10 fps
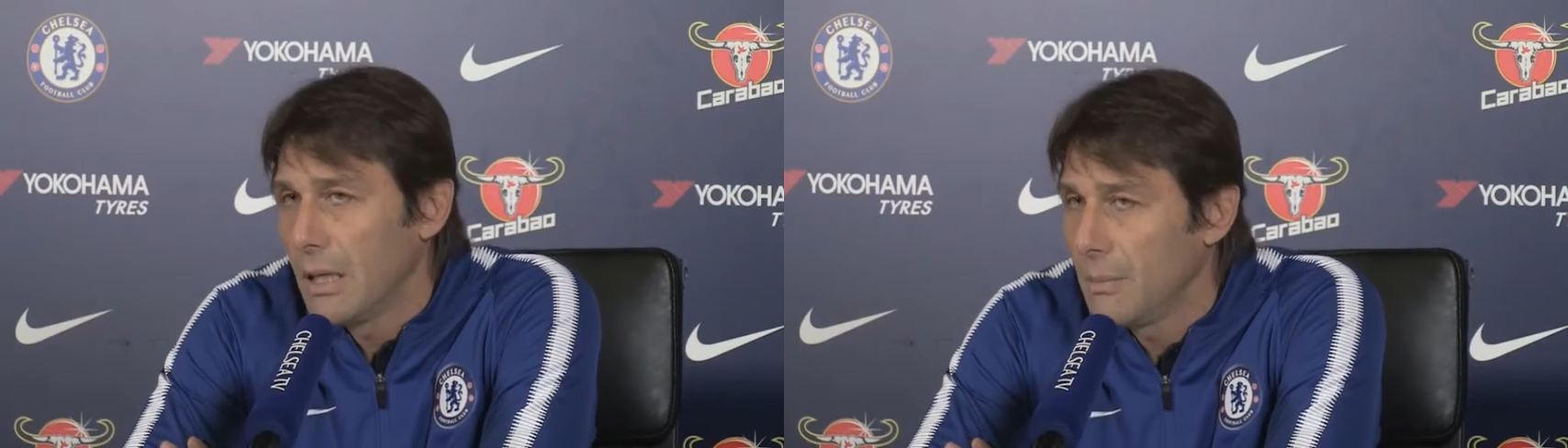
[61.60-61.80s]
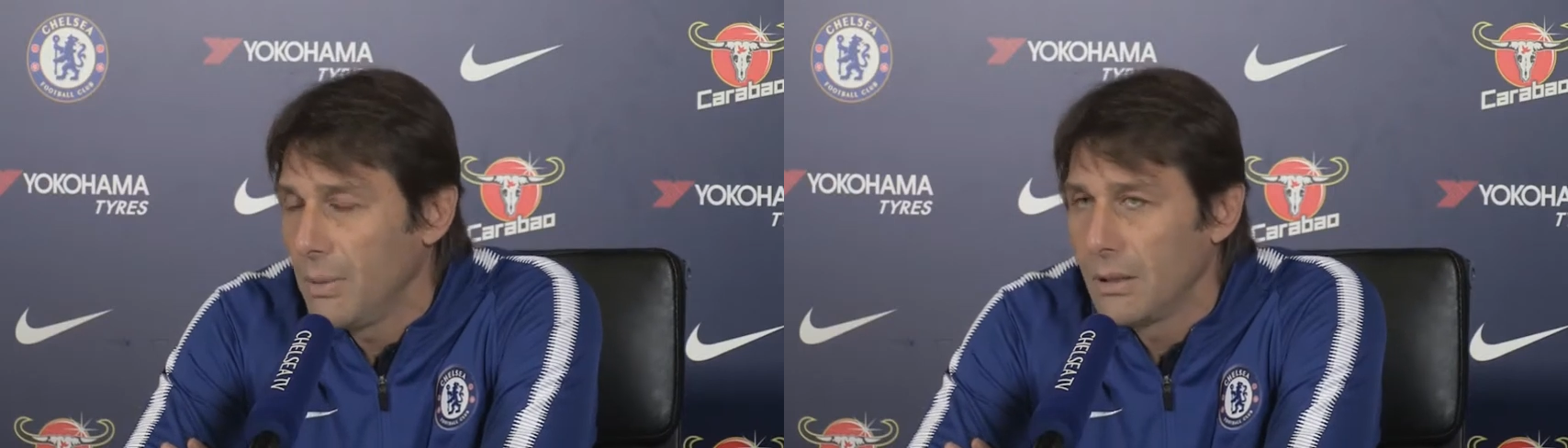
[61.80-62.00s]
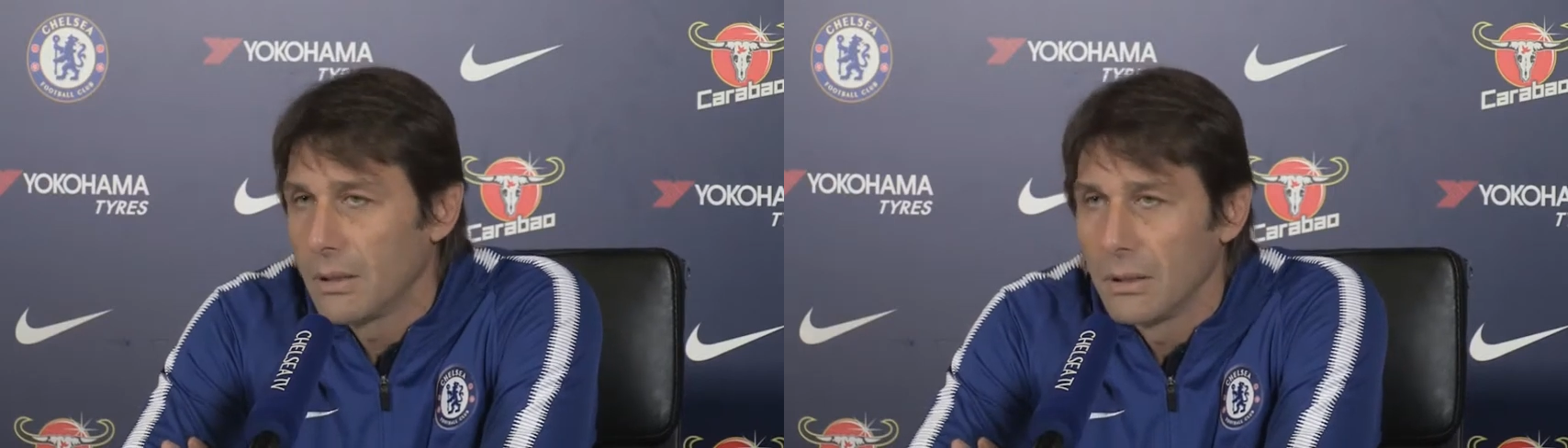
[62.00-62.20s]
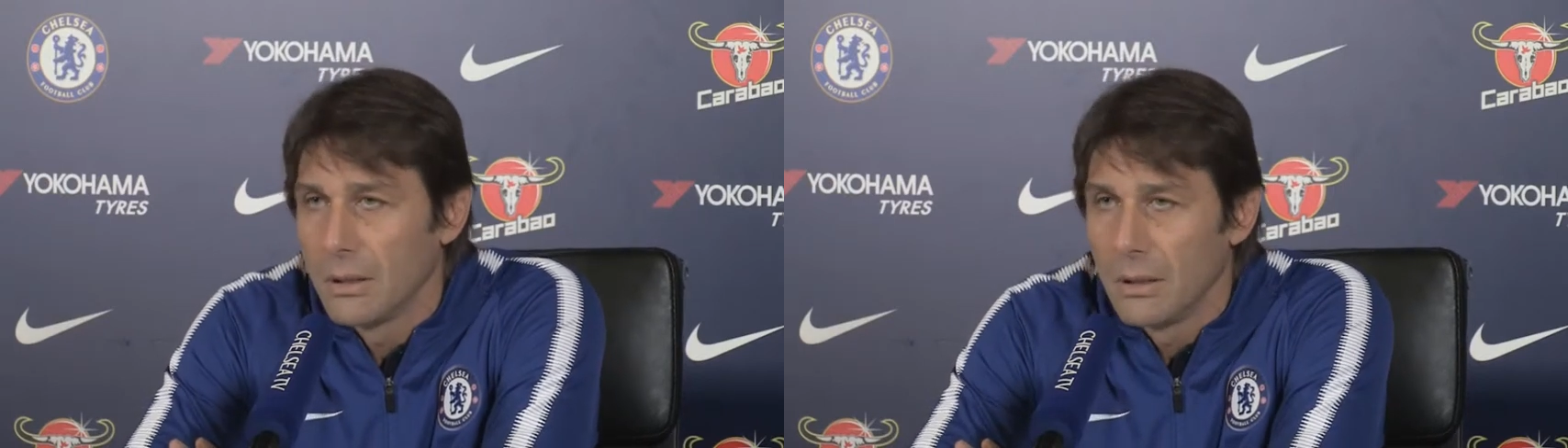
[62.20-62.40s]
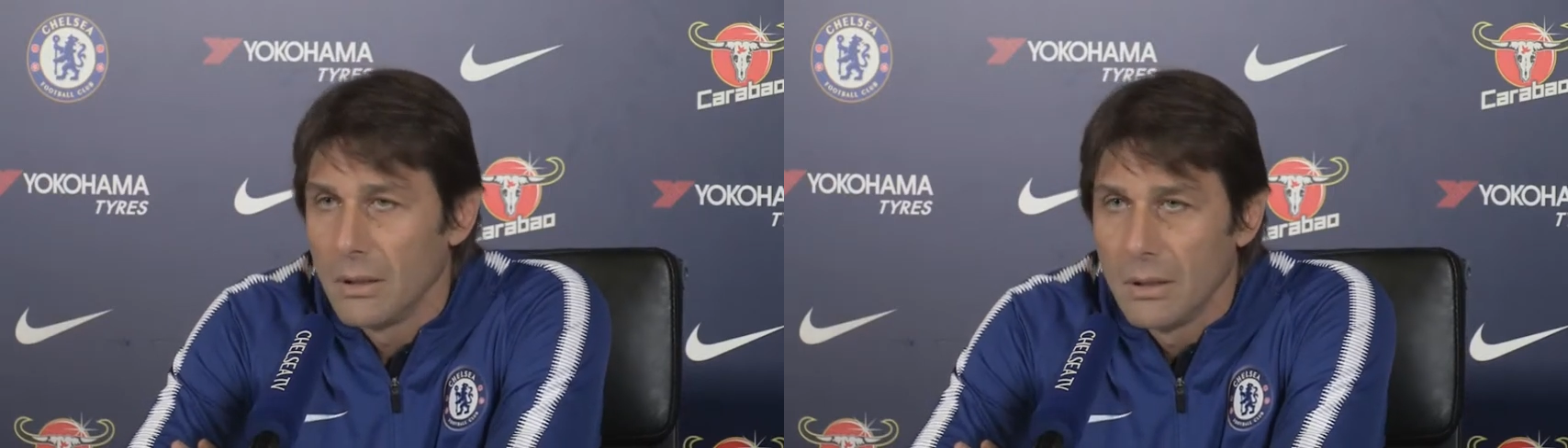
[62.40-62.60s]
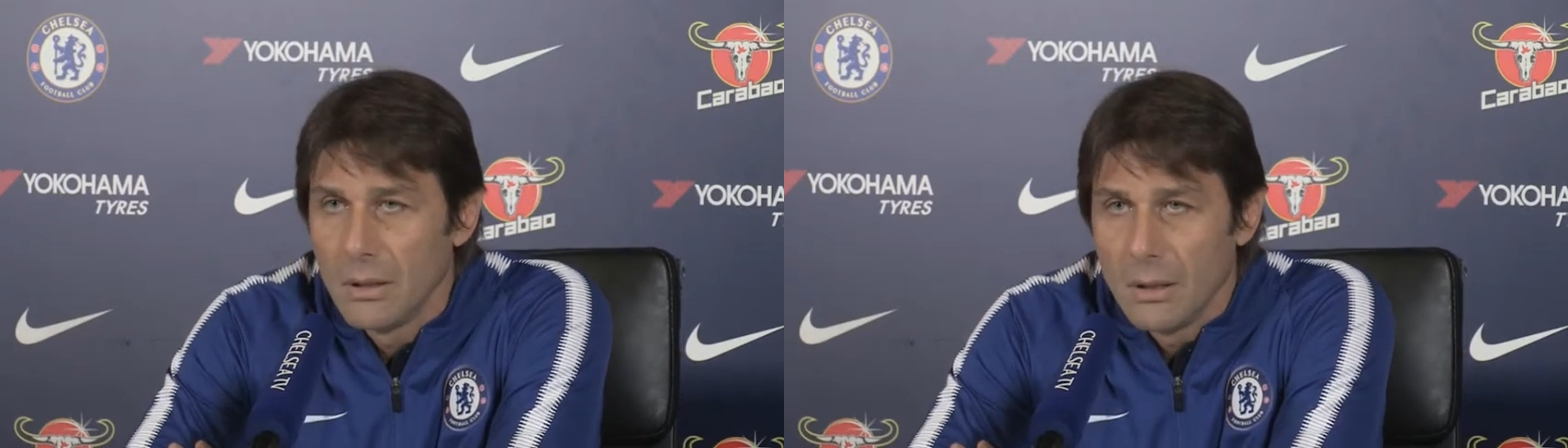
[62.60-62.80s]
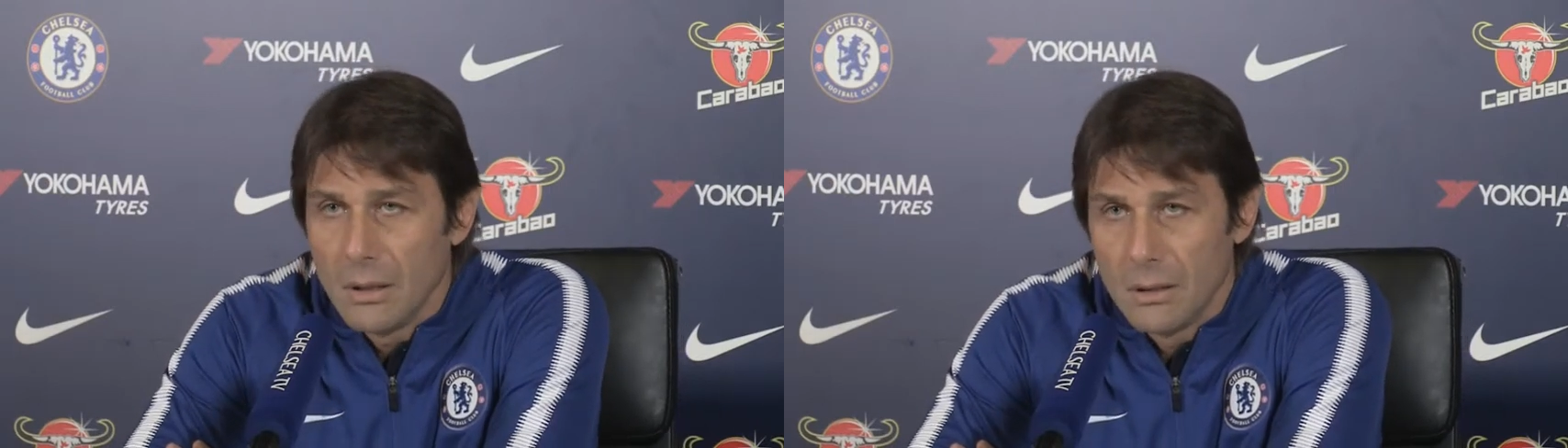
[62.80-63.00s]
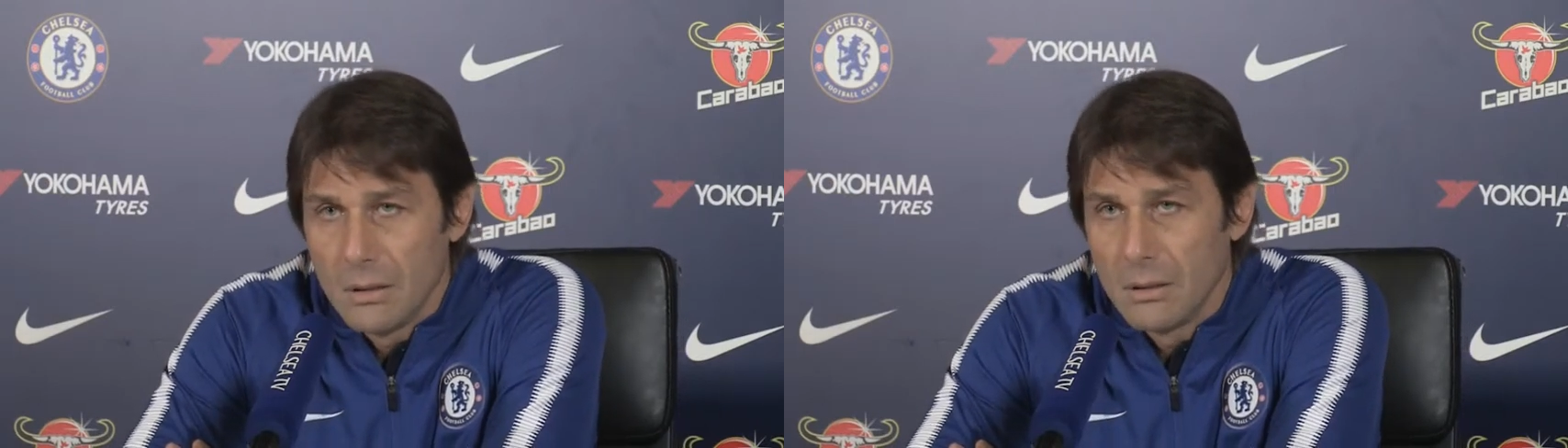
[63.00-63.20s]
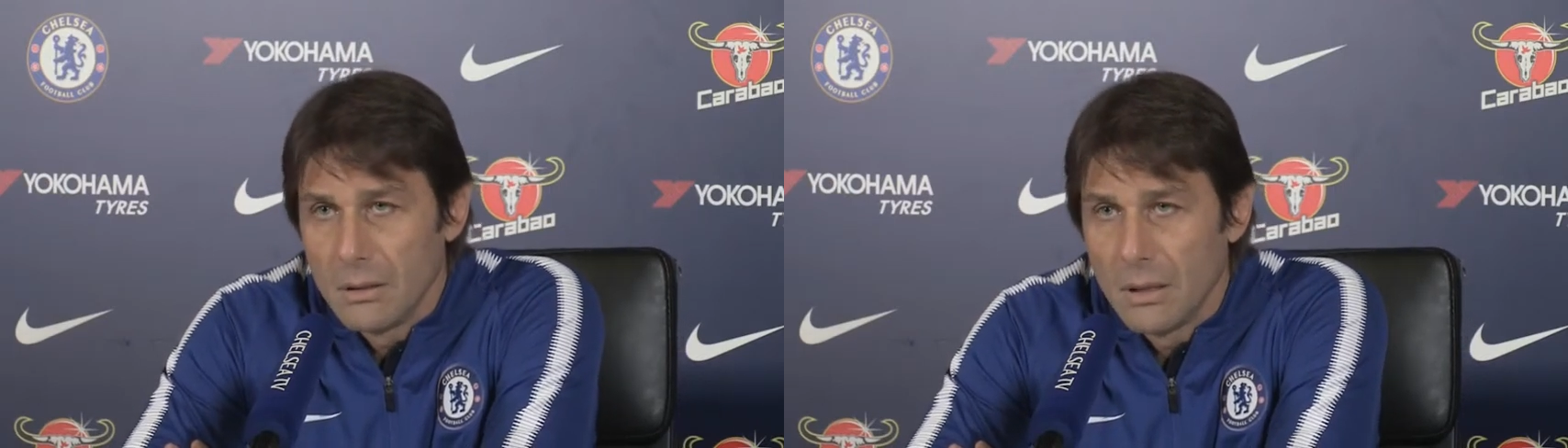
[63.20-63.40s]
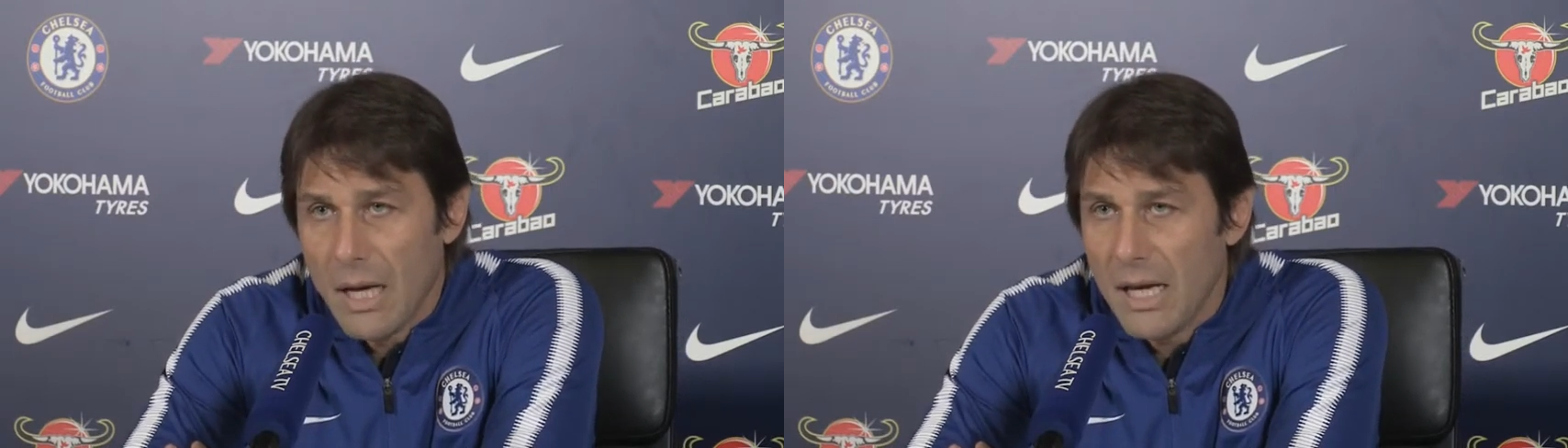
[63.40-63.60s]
I repeat, uh,